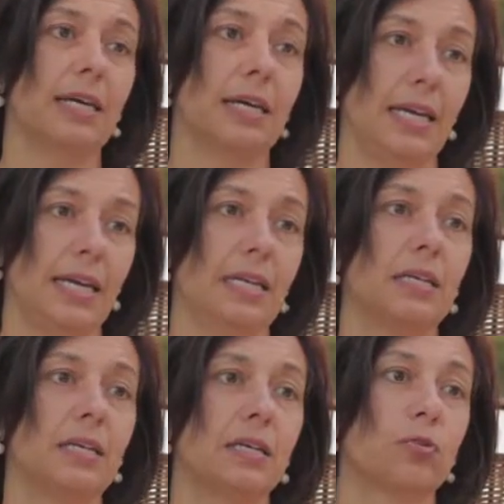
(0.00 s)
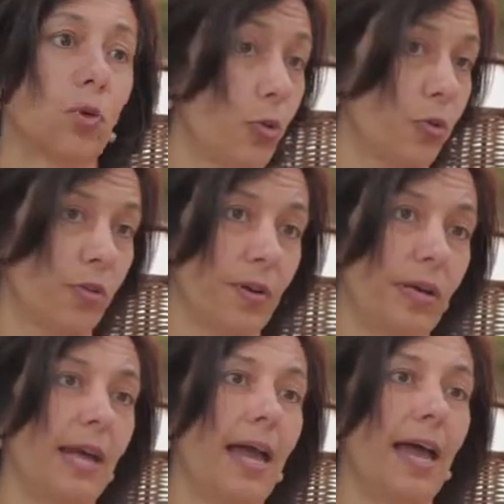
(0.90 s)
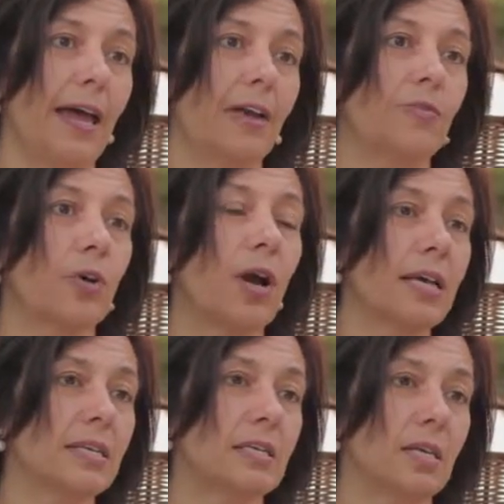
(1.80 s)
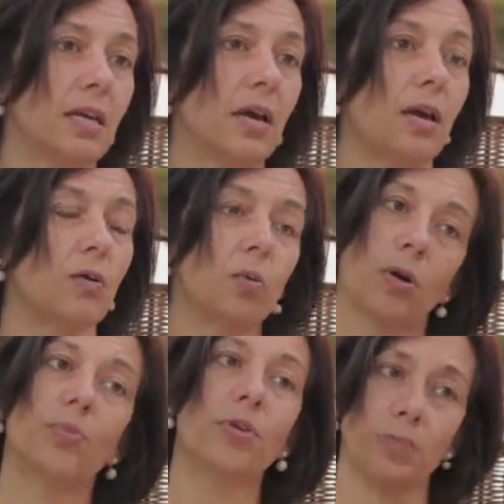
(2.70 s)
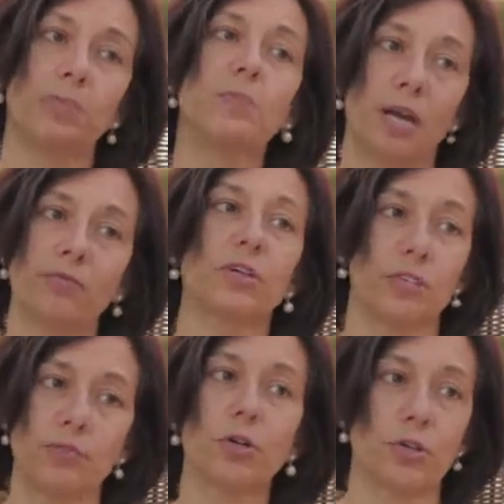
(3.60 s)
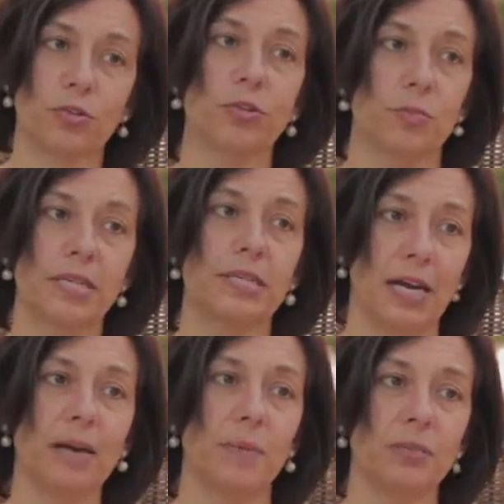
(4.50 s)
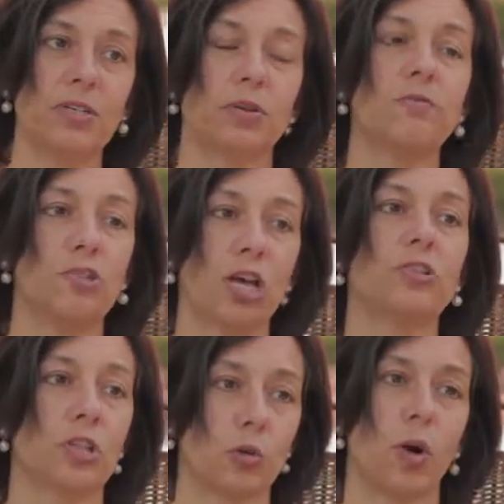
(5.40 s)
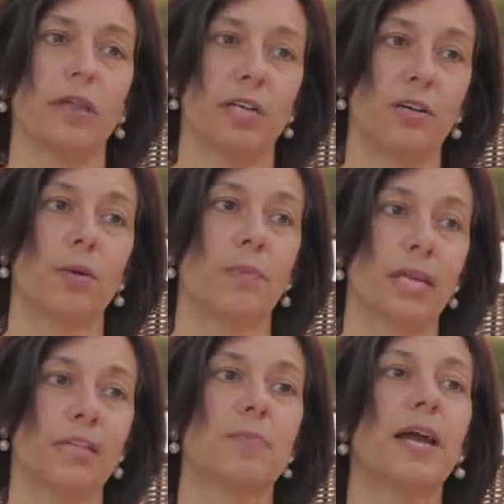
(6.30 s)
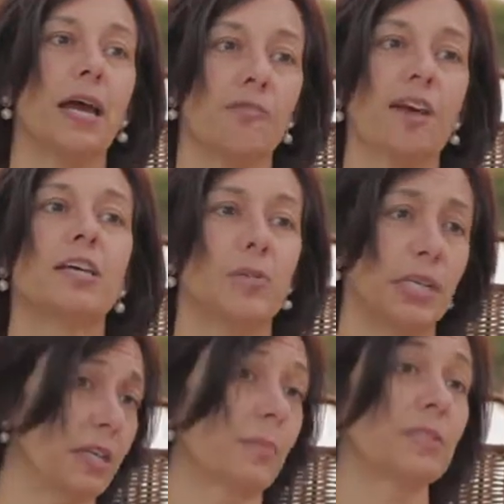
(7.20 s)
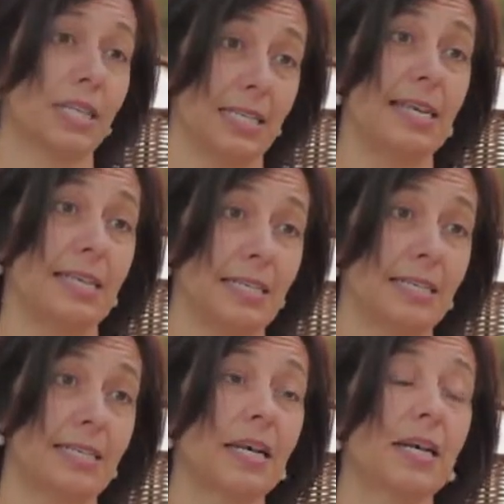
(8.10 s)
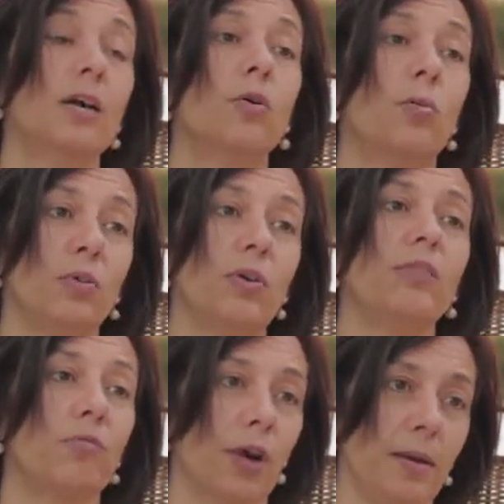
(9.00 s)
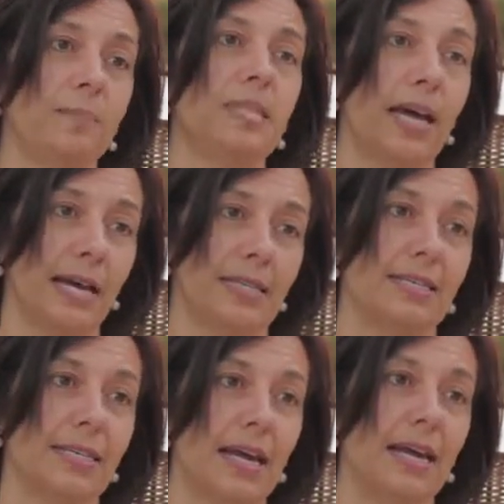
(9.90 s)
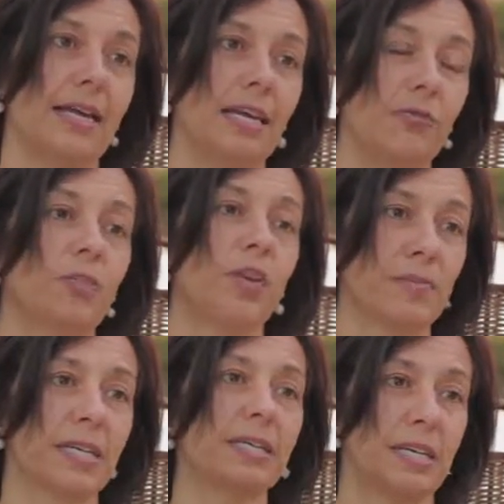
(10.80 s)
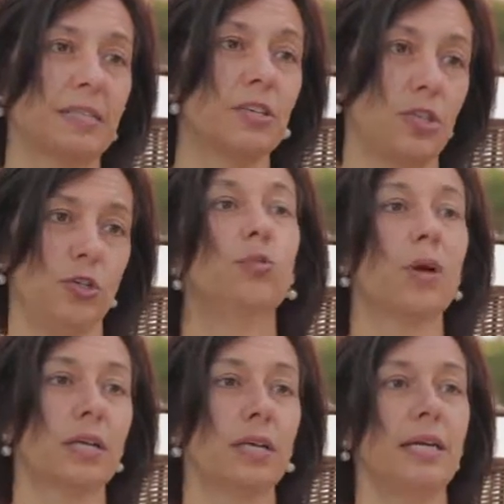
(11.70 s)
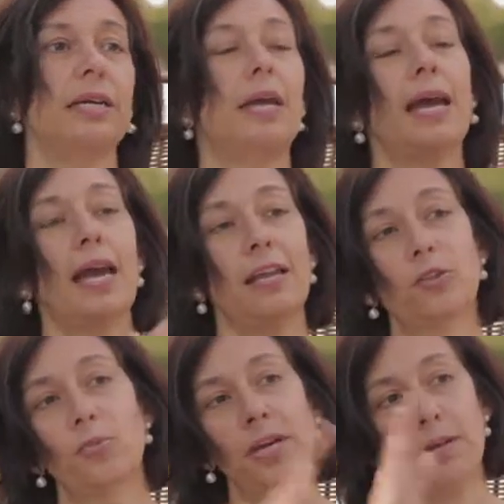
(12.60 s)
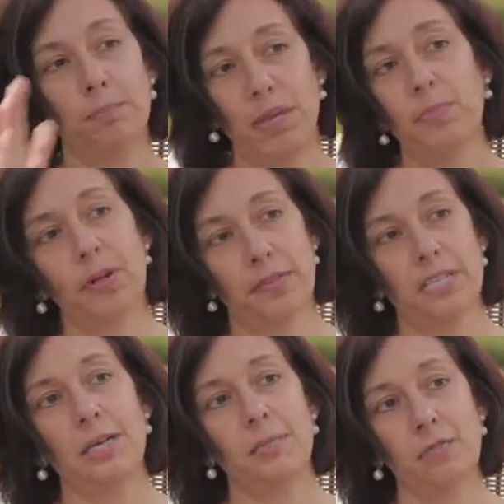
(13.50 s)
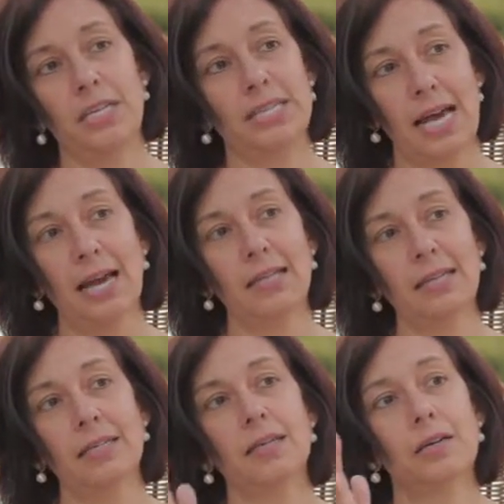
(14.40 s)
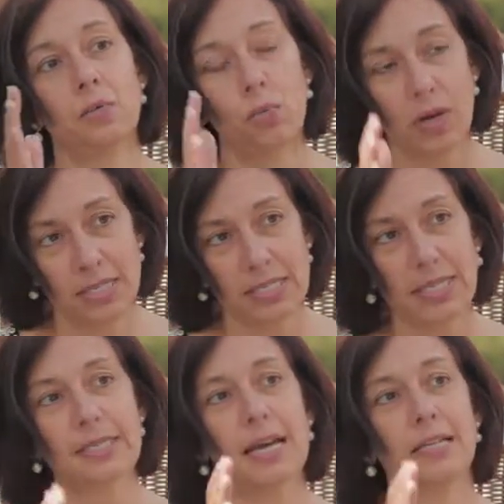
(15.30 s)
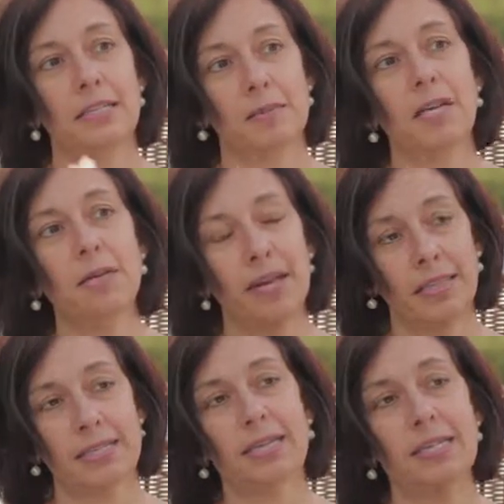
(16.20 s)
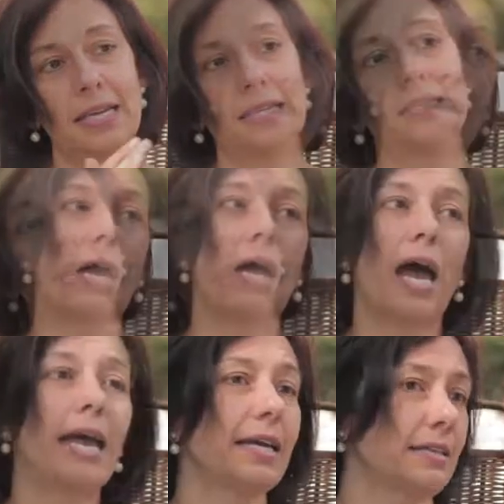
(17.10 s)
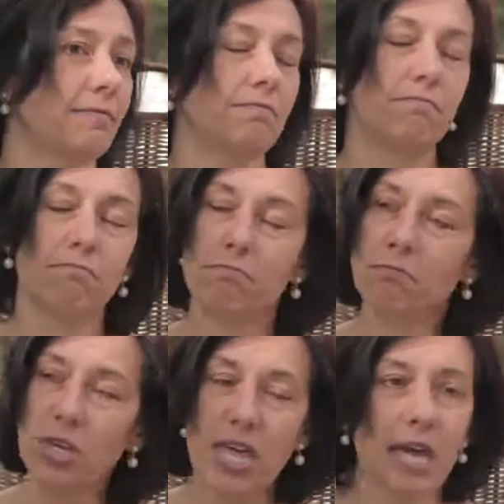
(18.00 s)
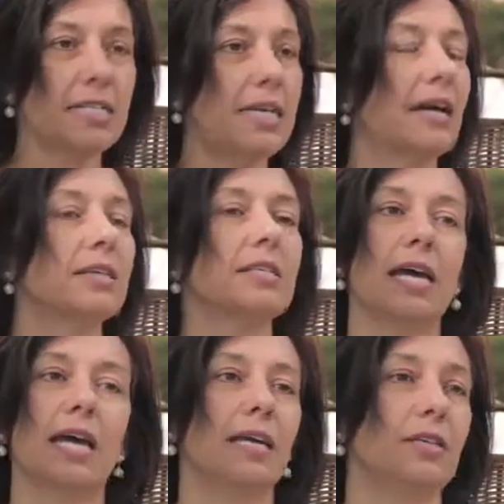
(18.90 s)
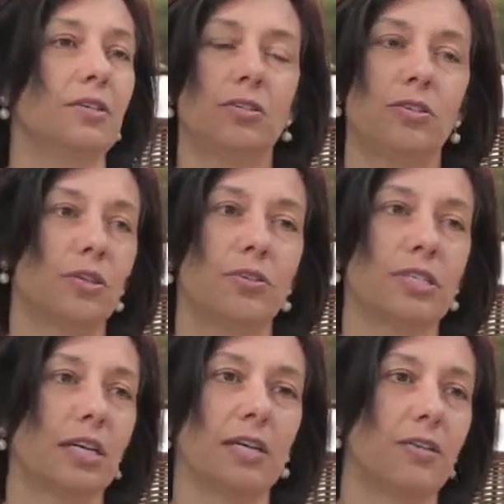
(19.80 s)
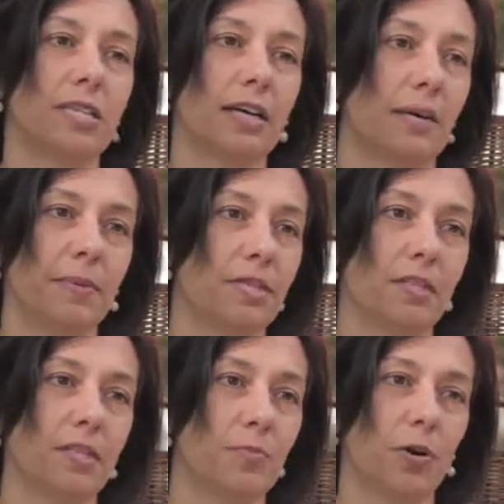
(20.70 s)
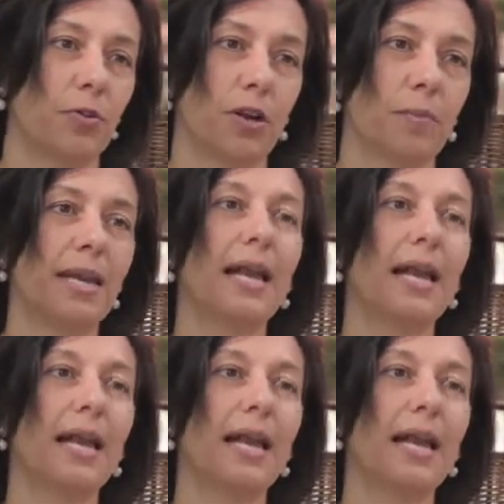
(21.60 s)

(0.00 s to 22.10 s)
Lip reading: in growth. And for us, who were a pretty conflict-adverse group at the time, and we sort of judged the quality of our meetings by how fast we could come to consensus, we reframed that to say, if we've come to consensus too quickly and 3 people on the team have been silent, what does that silence mean about this consensus? I can, without a doubt, say 2 years later as I come into this program and